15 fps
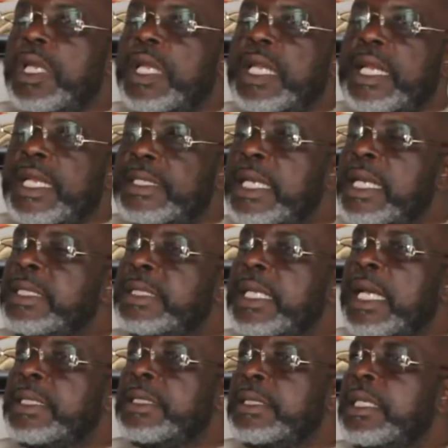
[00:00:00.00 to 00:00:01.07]
In the sense
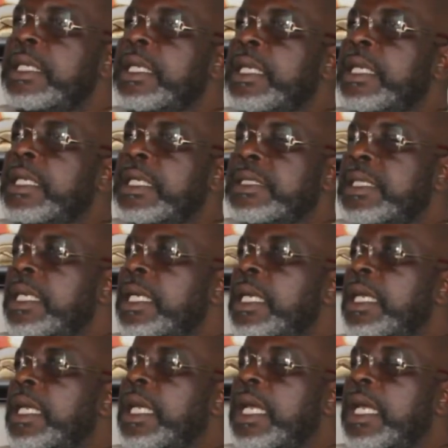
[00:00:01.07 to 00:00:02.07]
that they say,